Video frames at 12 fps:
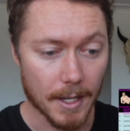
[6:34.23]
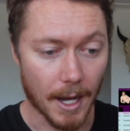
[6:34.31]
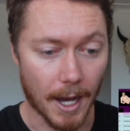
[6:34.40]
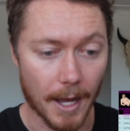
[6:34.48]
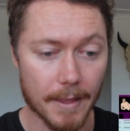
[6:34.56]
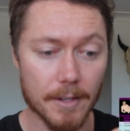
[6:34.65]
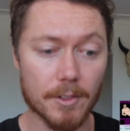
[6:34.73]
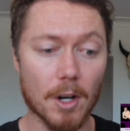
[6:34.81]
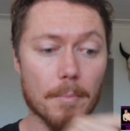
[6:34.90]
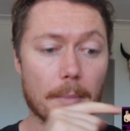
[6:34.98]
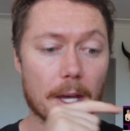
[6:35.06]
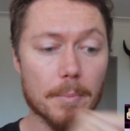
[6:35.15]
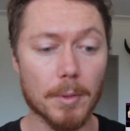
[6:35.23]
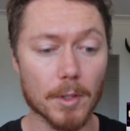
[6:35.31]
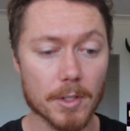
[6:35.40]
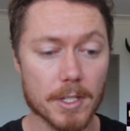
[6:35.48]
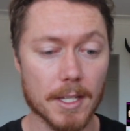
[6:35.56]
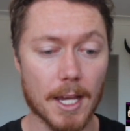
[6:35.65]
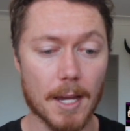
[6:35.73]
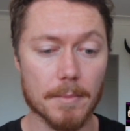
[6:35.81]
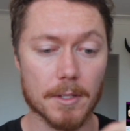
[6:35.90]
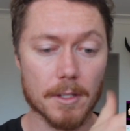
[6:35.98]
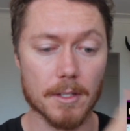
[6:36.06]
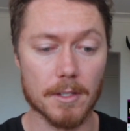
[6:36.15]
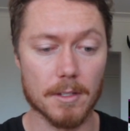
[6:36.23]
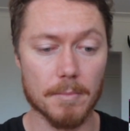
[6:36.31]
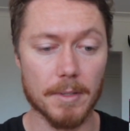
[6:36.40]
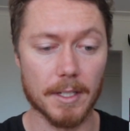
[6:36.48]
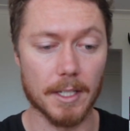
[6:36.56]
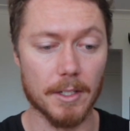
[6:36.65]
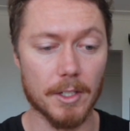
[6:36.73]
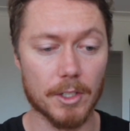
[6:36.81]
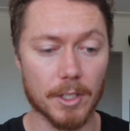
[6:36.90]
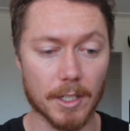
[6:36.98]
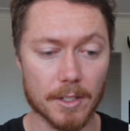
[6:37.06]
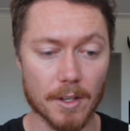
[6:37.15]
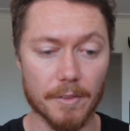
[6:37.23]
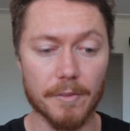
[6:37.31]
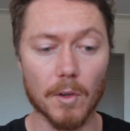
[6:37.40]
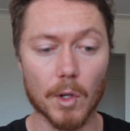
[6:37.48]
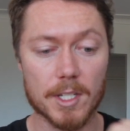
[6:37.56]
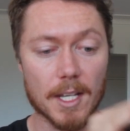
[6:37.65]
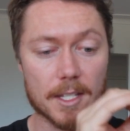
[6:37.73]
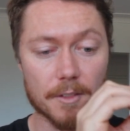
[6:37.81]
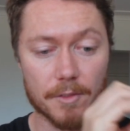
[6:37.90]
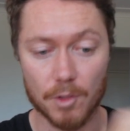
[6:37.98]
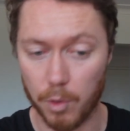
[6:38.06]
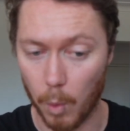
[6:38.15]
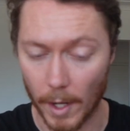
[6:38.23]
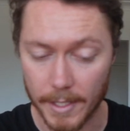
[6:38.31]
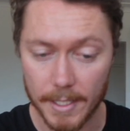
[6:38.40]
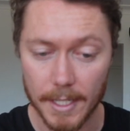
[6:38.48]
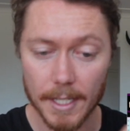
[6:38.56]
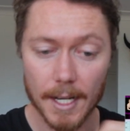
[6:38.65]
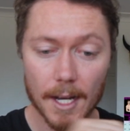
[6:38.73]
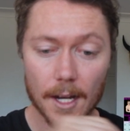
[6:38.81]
And then you've got med ball slam, so this is a bit of conditioning. So 4 sets of 20.